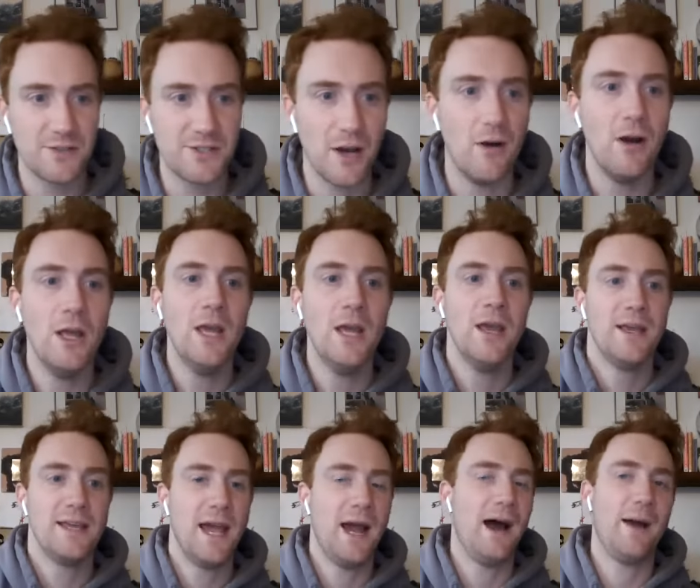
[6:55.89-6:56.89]
So,
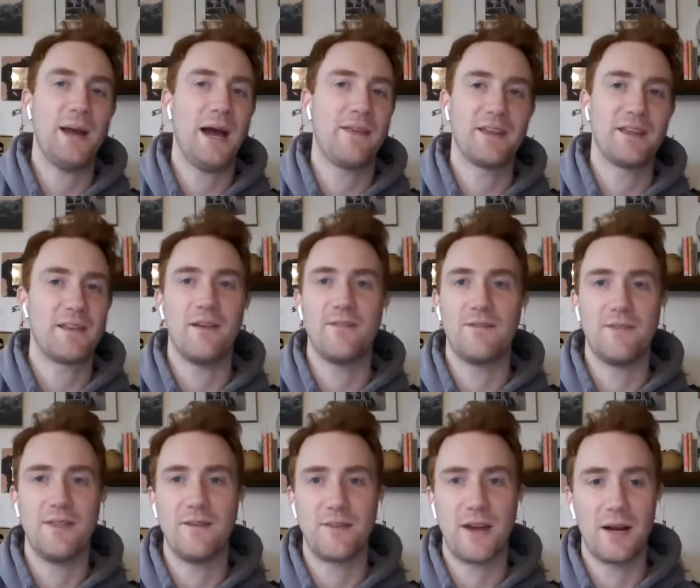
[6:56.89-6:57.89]
yeah, I mean, I think they've
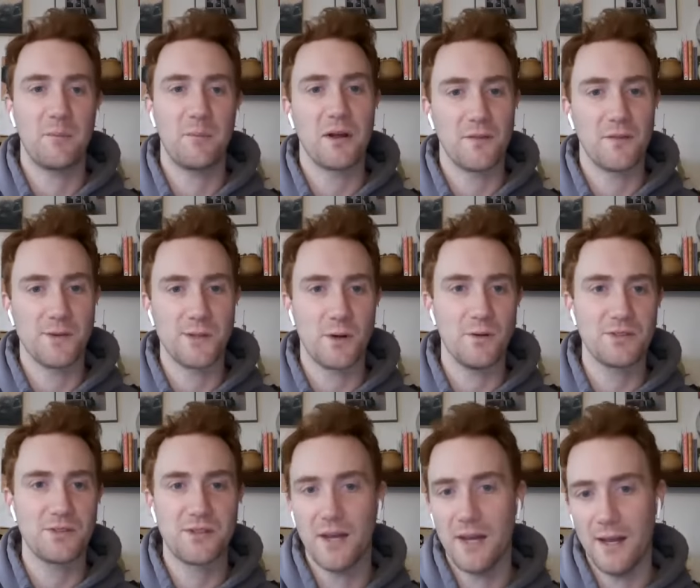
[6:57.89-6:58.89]
they've kind of plugged those
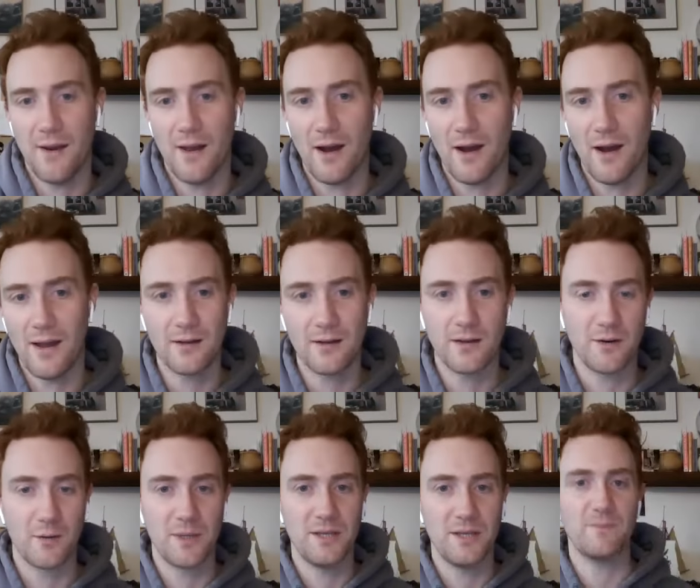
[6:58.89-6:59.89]
holes, and uh, it
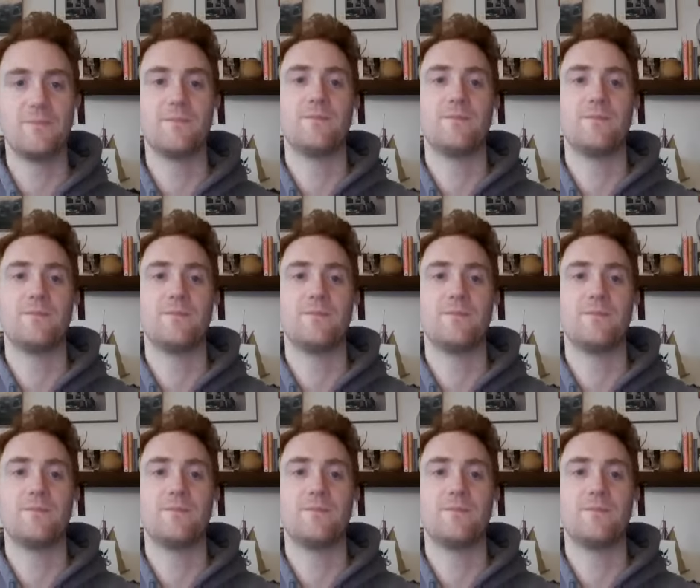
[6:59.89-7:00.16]
it'll be